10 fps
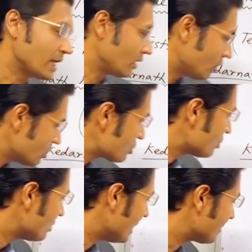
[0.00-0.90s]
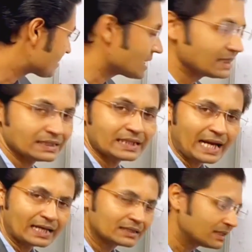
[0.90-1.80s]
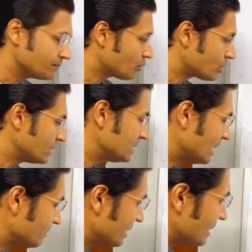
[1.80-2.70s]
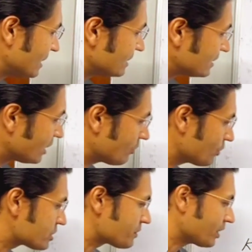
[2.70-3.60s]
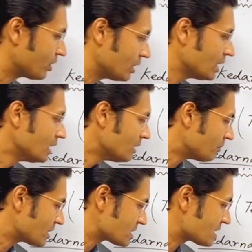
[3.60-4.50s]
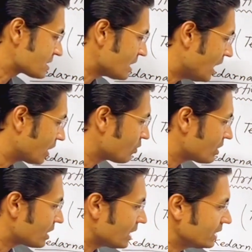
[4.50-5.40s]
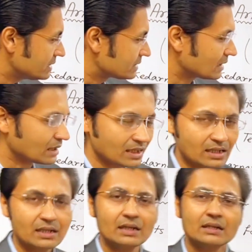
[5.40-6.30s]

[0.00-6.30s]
And also I am citing another important judgment, that is State of West Bengal versus Anwar Ali Sarkar.